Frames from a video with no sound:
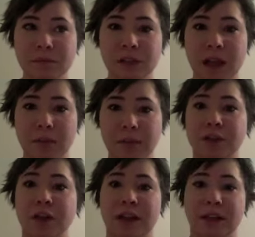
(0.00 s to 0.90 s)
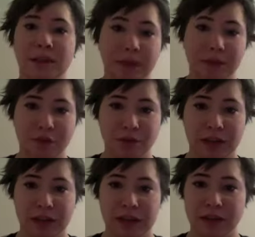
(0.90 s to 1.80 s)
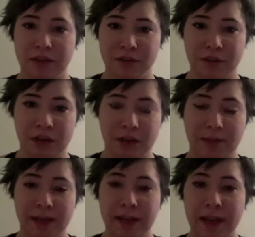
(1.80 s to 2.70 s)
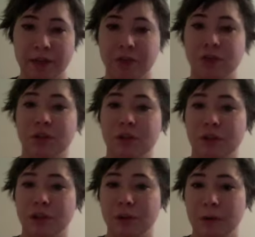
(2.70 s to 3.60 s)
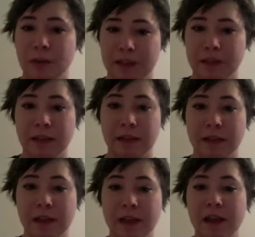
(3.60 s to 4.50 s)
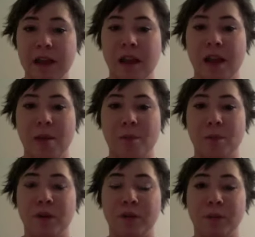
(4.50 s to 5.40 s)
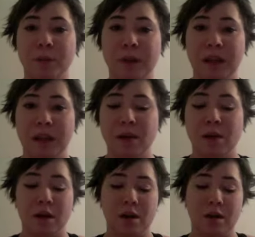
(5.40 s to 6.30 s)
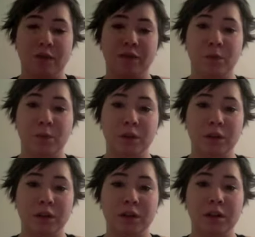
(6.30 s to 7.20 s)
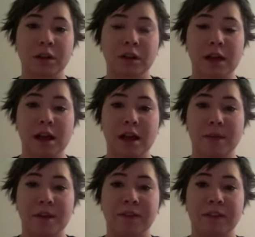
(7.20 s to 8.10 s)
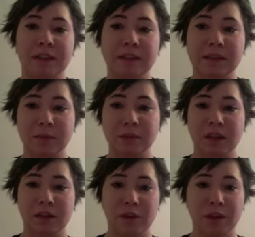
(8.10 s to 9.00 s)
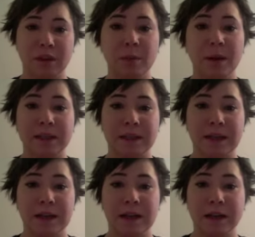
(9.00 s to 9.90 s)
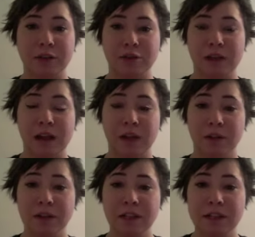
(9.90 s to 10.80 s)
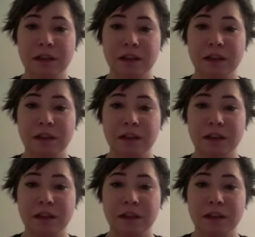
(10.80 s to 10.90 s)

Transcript: going to try to get the best juice I can. There's not going to be any added sugar or anything like that. But for me, for work, I find it's the most convenient way to get in extra calories